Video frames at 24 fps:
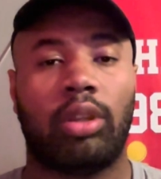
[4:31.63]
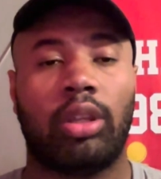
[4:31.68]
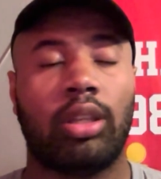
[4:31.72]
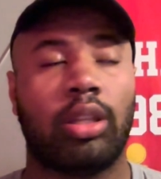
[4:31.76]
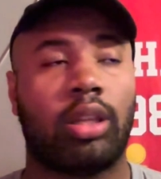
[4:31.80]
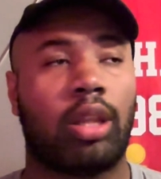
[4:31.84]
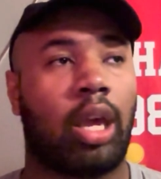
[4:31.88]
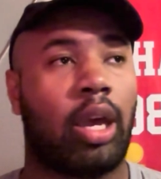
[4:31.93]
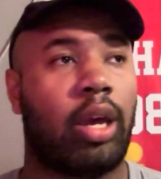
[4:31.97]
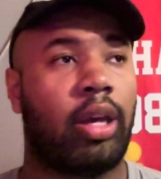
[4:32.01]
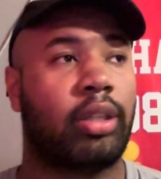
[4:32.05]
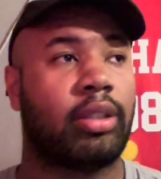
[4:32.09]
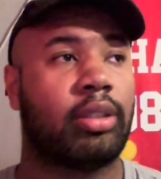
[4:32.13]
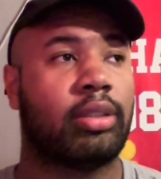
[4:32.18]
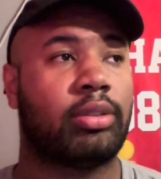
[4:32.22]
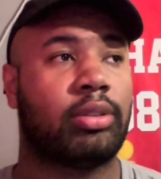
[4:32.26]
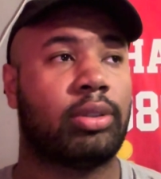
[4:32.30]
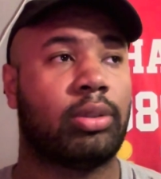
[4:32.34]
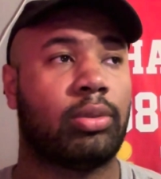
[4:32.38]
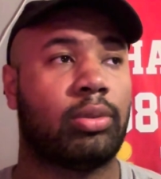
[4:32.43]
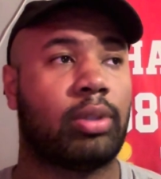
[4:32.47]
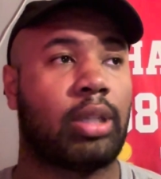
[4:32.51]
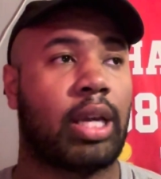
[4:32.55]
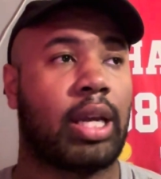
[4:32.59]
My other
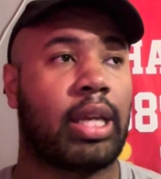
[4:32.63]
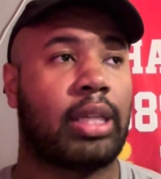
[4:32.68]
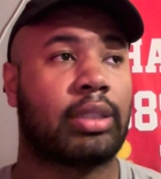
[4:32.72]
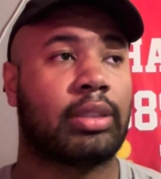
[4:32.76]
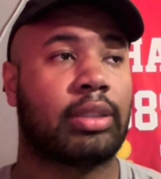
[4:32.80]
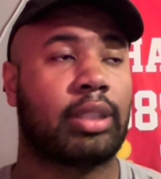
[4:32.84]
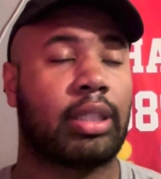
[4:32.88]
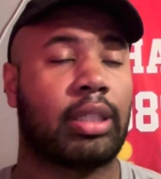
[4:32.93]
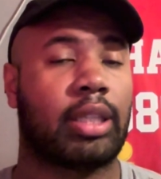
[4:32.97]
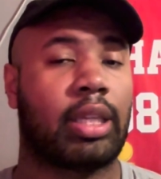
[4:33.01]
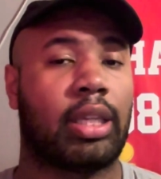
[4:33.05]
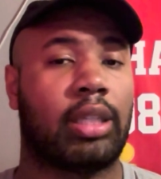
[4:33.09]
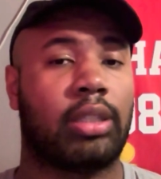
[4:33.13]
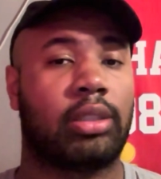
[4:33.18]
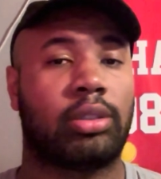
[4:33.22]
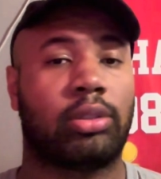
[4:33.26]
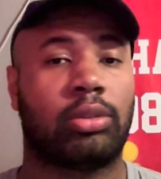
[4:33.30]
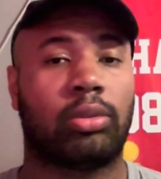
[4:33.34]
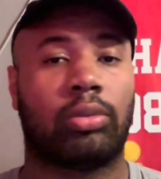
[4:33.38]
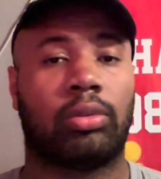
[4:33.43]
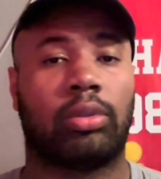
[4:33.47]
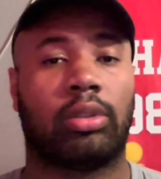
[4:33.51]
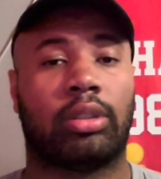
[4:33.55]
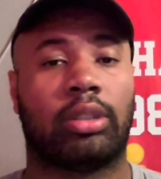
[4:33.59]
two guys, they can't
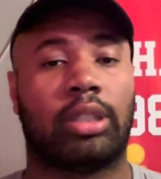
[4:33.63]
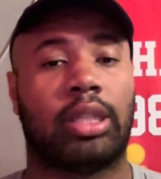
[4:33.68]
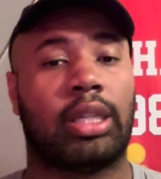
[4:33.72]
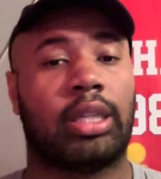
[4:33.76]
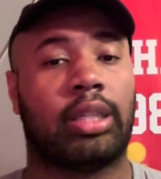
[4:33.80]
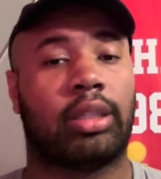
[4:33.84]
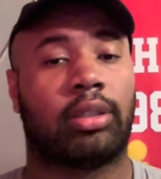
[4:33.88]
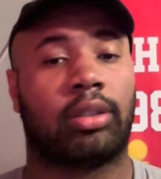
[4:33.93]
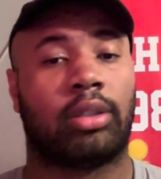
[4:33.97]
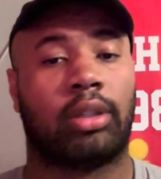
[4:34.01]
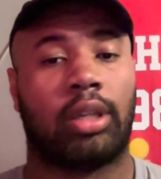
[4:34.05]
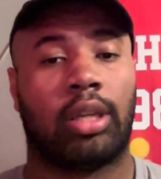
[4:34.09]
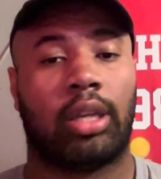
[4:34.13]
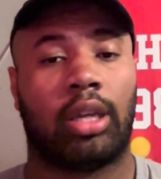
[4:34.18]
shoot a lick.